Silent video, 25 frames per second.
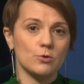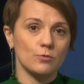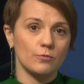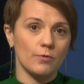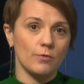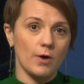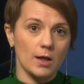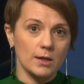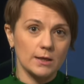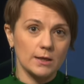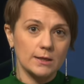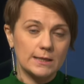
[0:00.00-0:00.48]

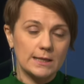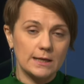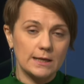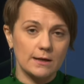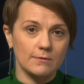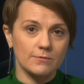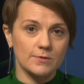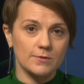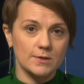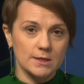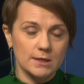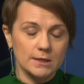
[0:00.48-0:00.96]
interpreters
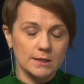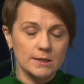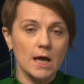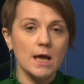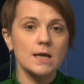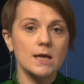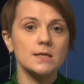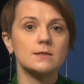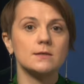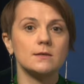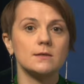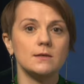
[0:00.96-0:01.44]
who have been
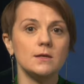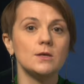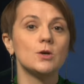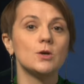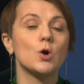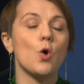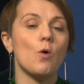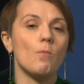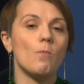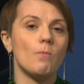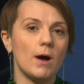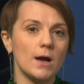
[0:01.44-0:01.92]
working
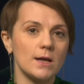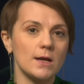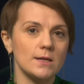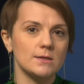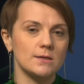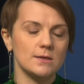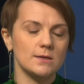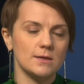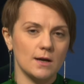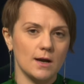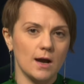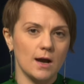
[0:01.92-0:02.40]
for all of
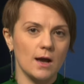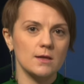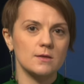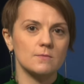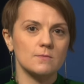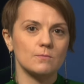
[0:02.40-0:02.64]
us,